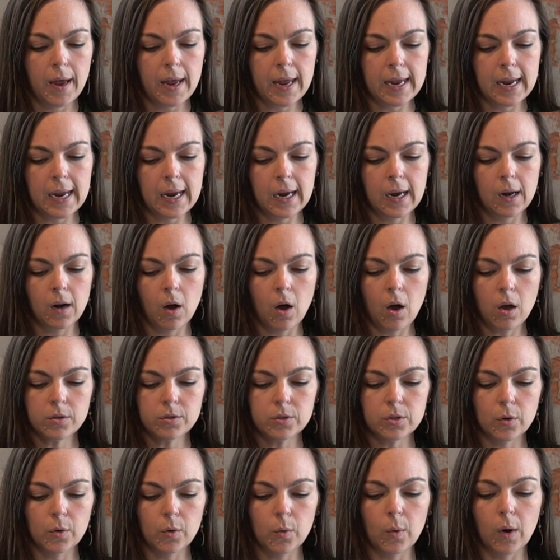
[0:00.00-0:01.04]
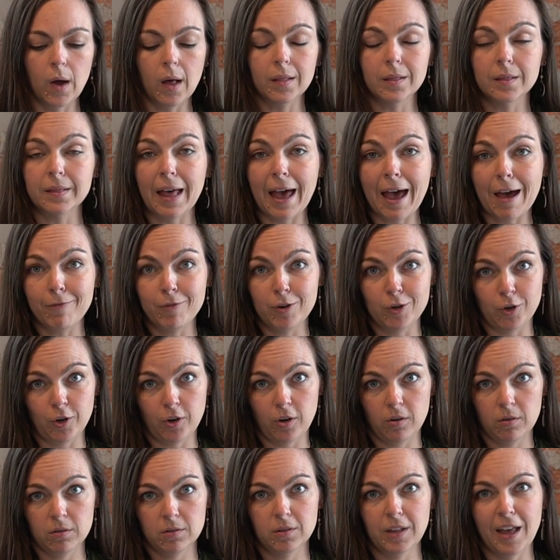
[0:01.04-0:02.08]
And also lavender.